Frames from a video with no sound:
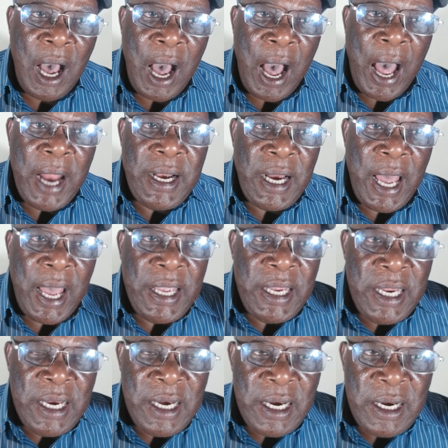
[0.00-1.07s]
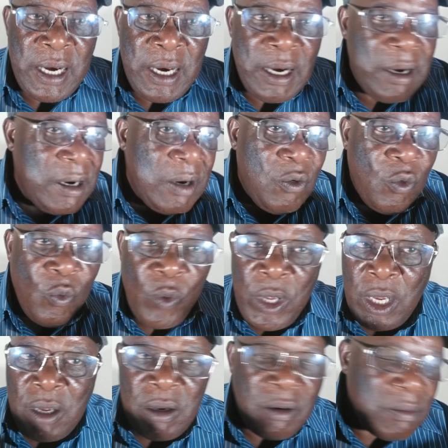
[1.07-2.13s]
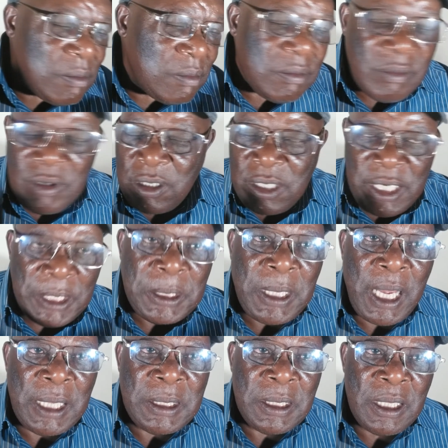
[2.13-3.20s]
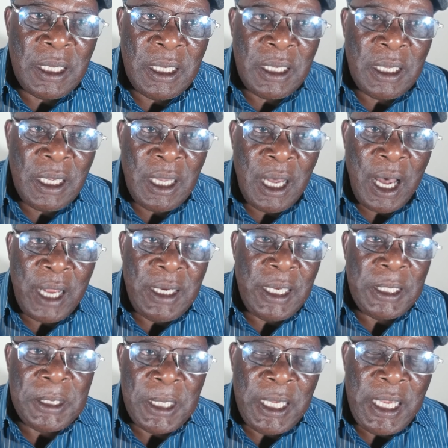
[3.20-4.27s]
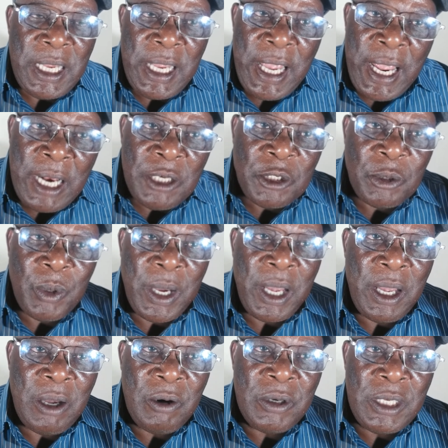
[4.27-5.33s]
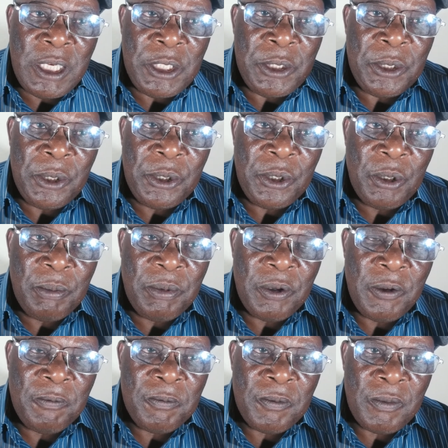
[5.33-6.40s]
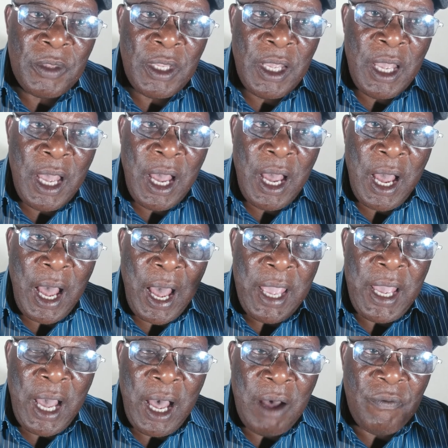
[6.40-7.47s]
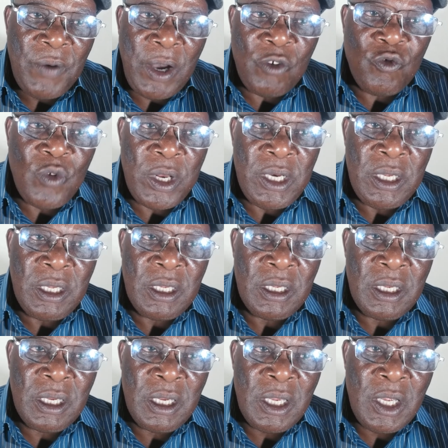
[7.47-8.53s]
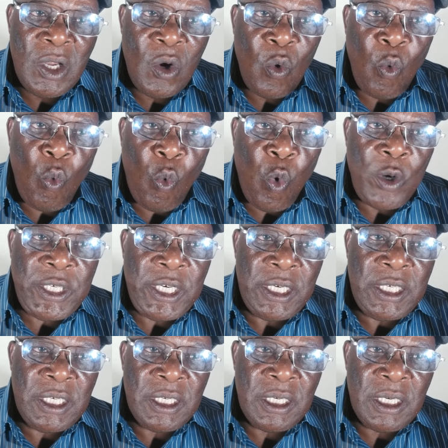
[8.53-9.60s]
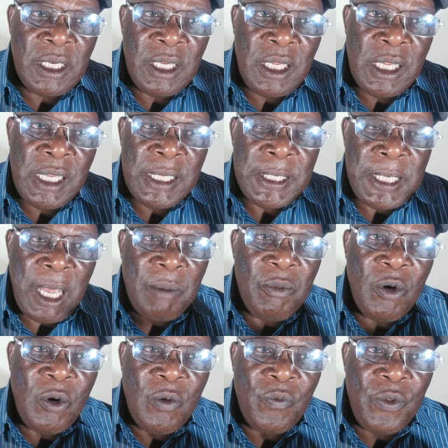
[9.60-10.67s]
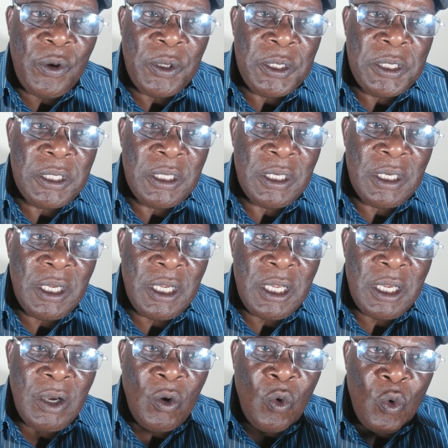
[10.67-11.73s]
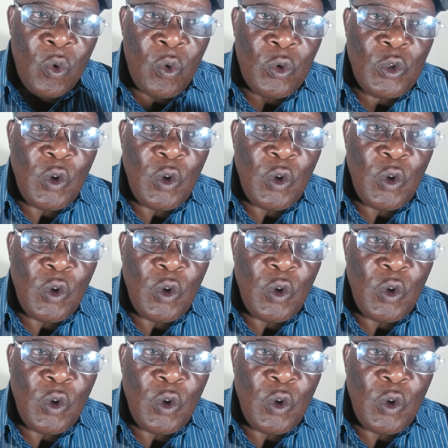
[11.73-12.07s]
And we discuss. And there's elsewhere on this YouTube, I have actually quoted some of those gurus